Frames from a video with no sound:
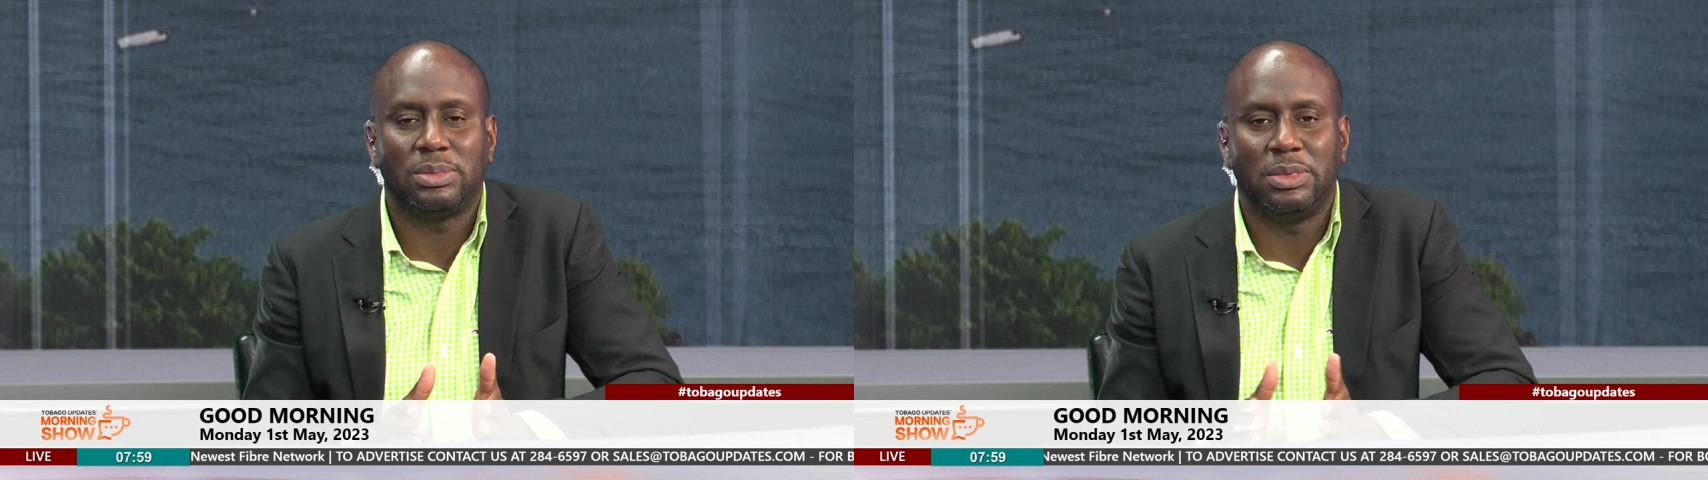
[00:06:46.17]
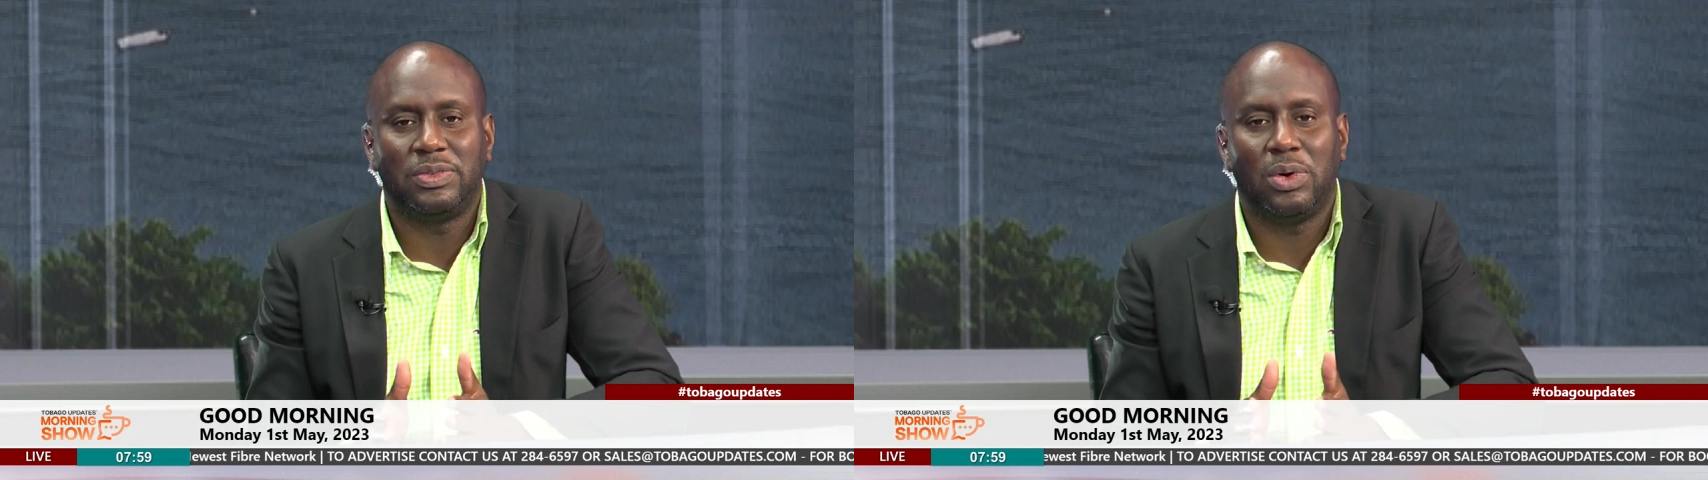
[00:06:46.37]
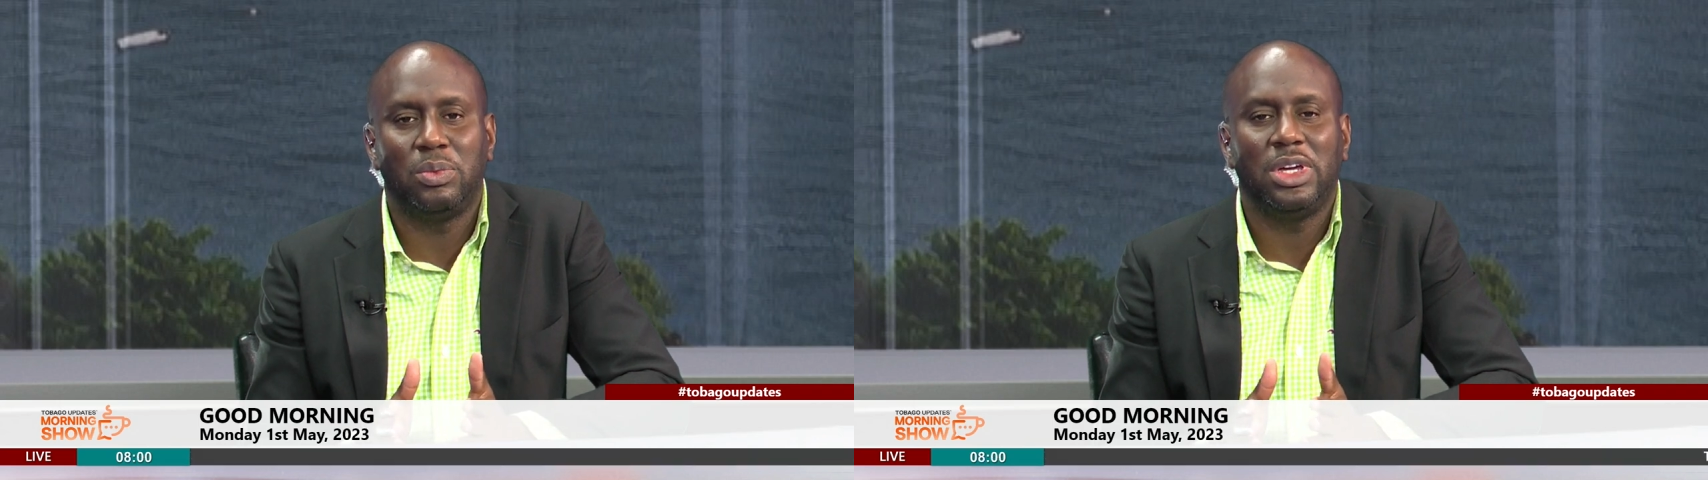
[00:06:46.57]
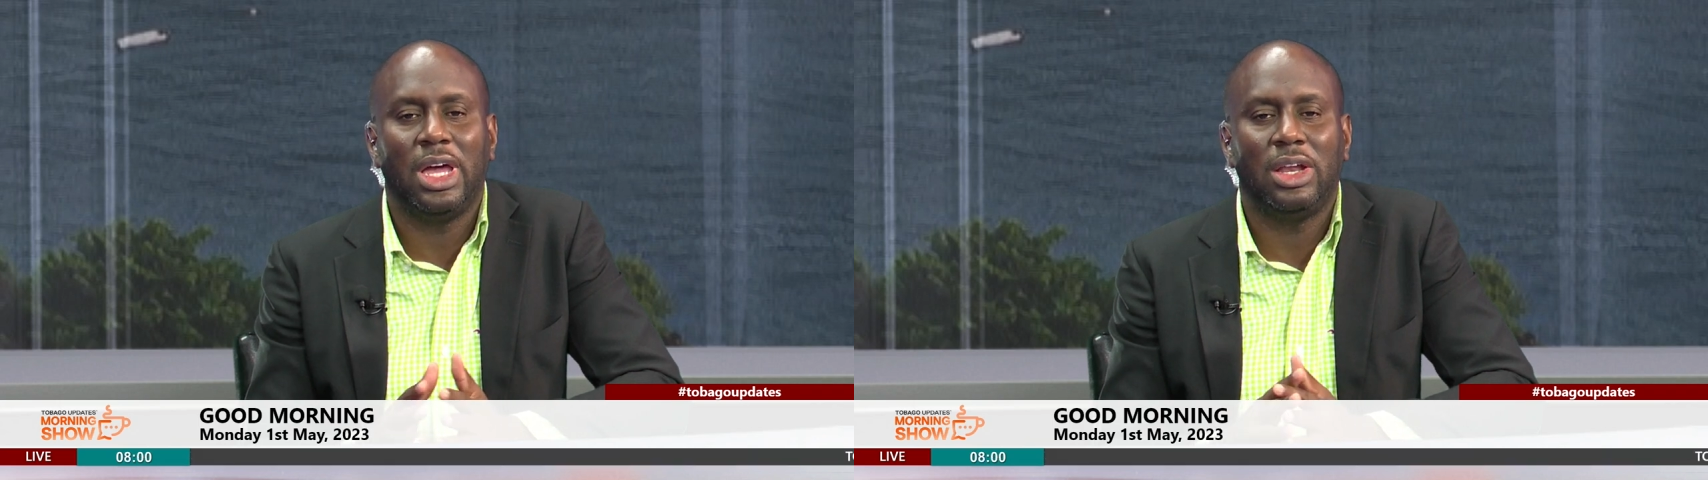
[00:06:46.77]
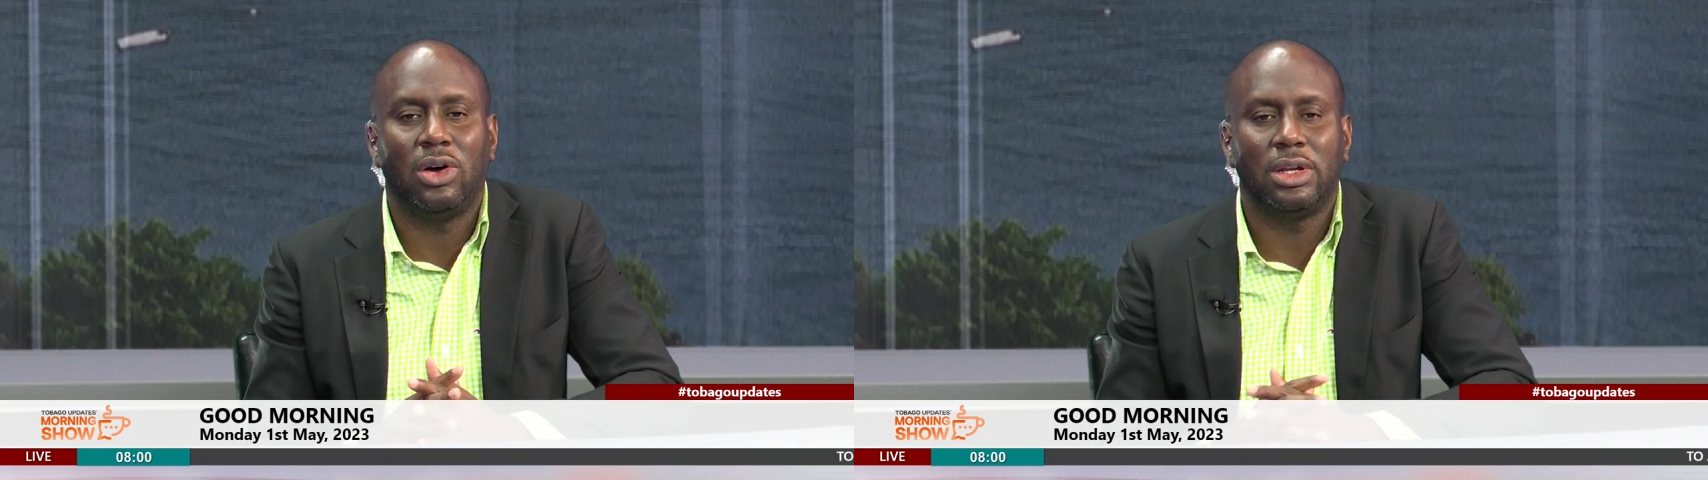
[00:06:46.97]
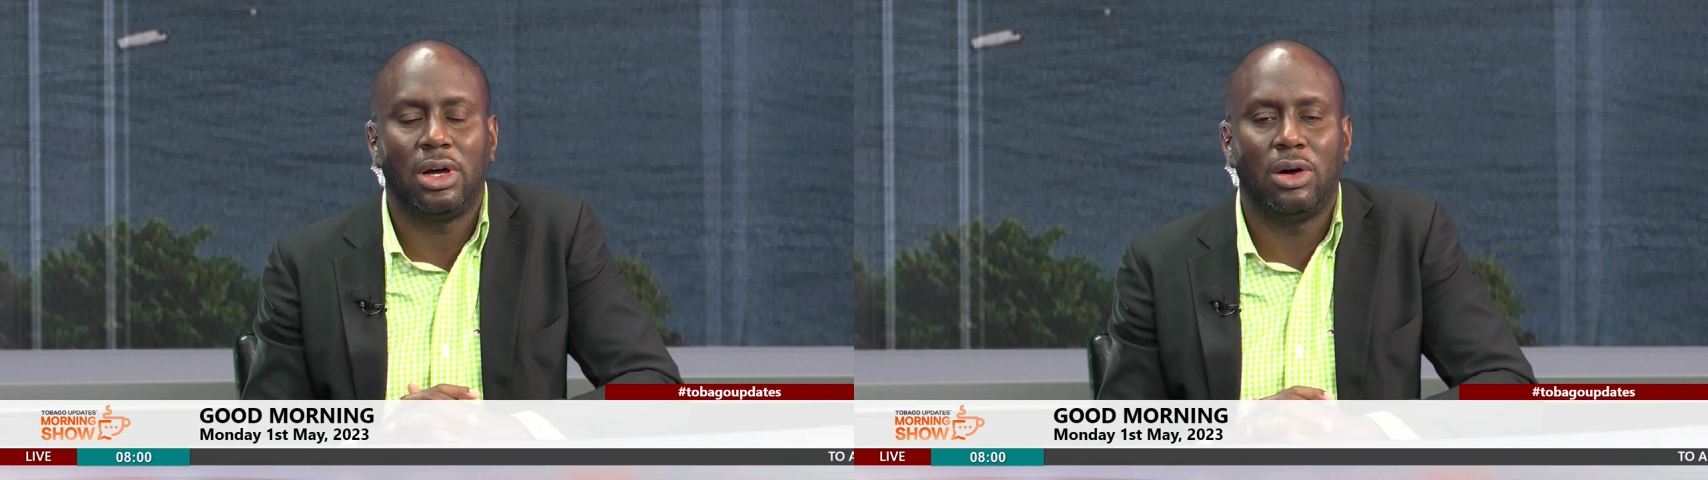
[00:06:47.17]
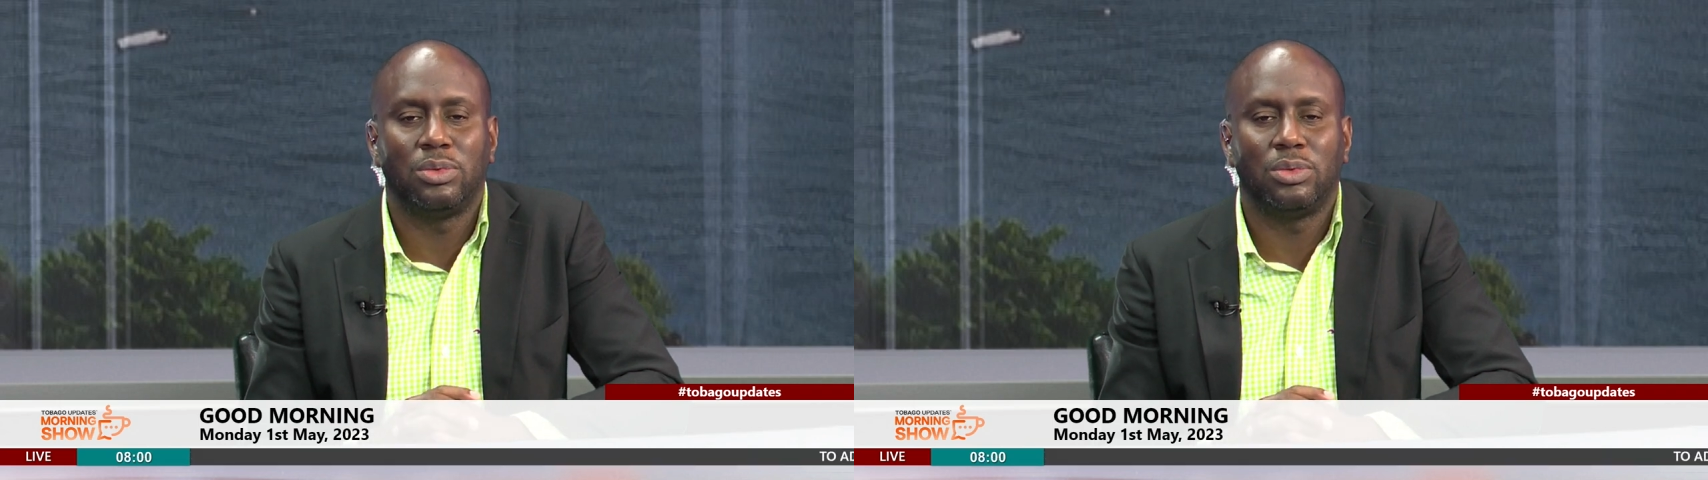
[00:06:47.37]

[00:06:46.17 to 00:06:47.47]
before we head on out,